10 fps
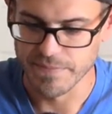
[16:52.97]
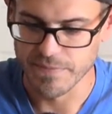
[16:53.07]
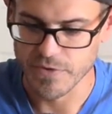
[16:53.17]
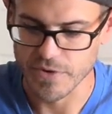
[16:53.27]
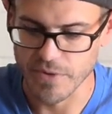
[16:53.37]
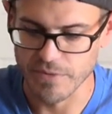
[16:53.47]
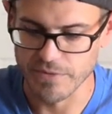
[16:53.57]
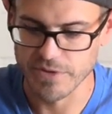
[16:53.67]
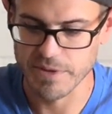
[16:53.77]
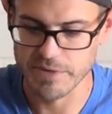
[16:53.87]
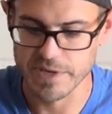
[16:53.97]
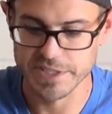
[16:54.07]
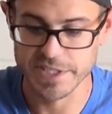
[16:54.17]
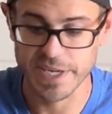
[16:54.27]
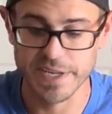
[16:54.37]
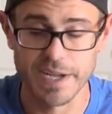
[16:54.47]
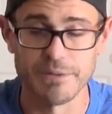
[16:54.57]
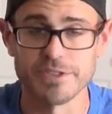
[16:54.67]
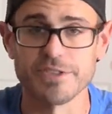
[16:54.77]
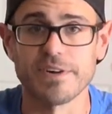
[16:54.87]
so slipper clutch setting I
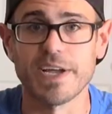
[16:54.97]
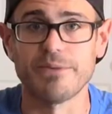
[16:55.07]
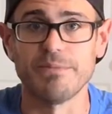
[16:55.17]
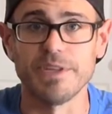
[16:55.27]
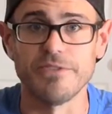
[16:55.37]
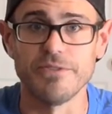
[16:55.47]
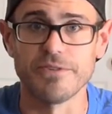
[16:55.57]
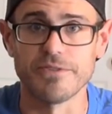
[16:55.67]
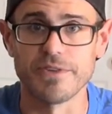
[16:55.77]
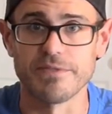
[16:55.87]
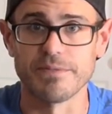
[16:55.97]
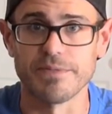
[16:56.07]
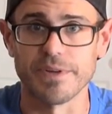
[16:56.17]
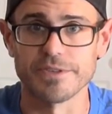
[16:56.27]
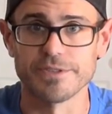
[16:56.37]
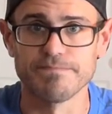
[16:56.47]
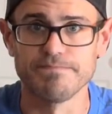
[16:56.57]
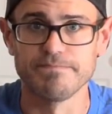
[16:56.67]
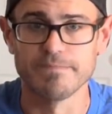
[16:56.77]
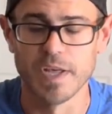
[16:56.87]
would start at would be 2 turns in from flush.
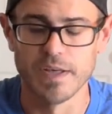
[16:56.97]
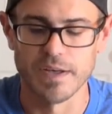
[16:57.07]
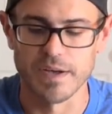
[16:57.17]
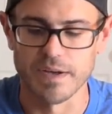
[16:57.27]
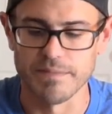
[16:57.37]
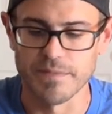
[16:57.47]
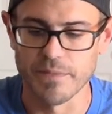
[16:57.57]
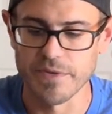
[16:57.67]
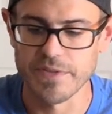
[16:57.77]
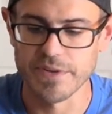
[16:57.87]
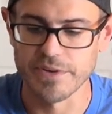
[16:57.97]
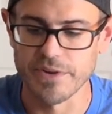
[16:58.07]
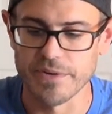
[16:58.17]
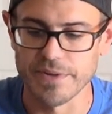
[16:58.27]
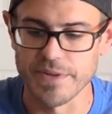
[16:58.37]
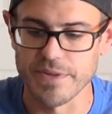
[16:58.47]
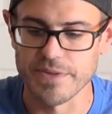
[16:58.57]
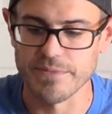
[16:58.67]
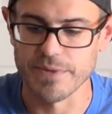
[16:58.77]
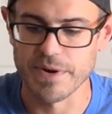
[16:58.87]
One thing to note is
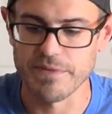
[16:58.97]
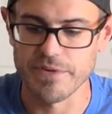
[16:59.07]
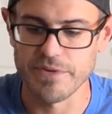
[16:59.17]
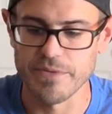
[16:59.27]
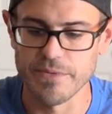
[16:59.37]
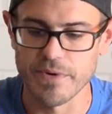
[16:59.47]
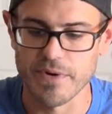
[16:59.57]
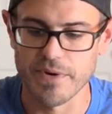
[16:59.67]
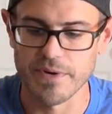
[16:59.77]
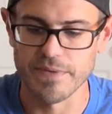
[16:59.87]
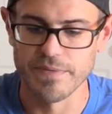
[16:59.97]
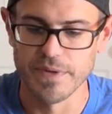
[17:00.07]
whenever you are,